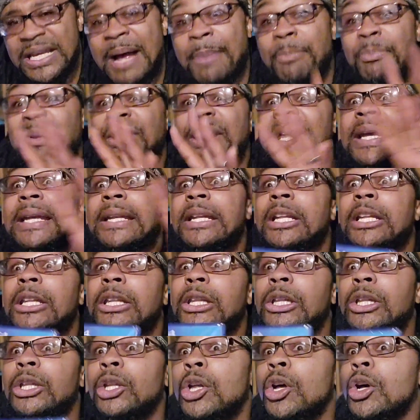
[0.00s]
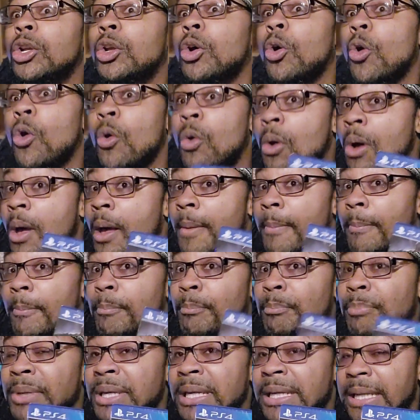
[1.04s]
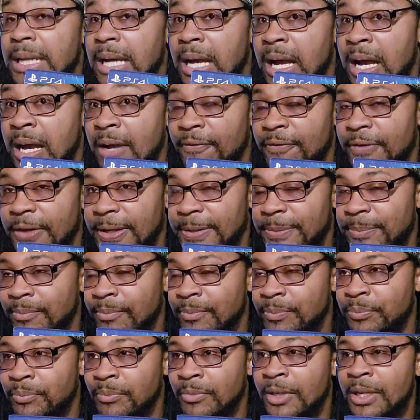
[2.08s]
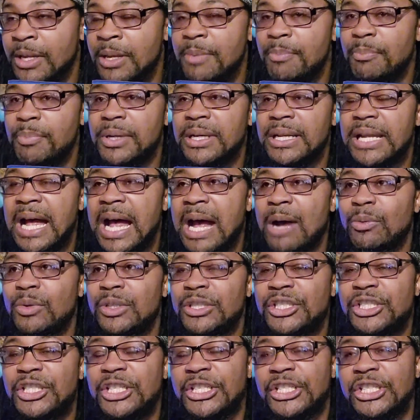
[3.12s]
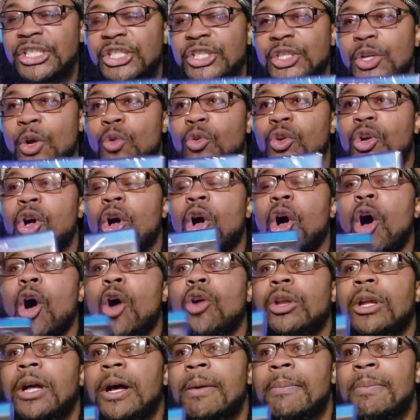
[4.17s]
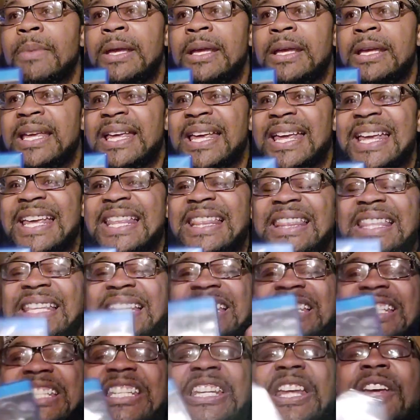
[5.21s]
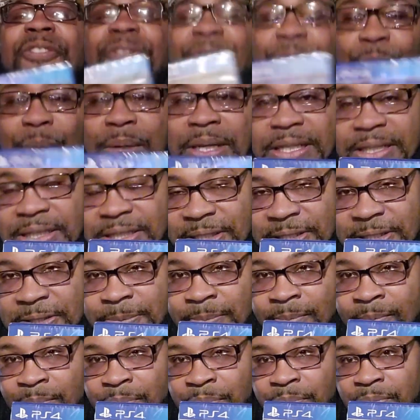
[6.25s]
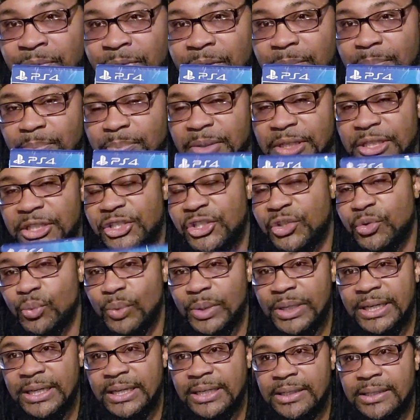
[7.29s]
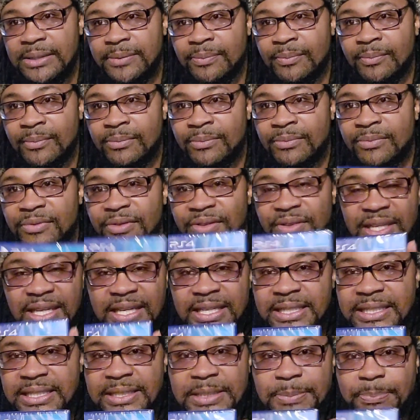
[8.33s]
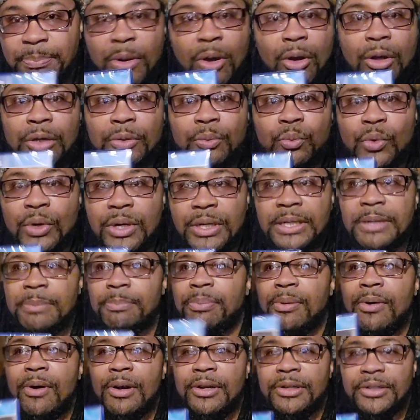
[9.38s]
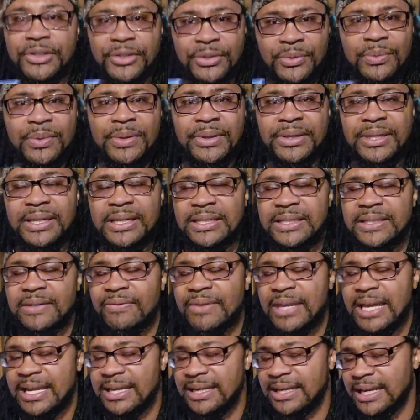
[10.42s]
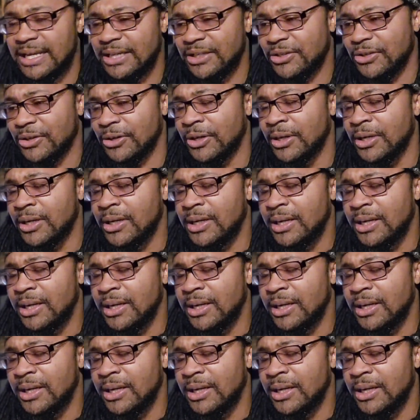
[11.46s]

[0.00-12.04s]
I played a little bit of it, but I was just so caught up in the difference between this part one and part two and things of that nature.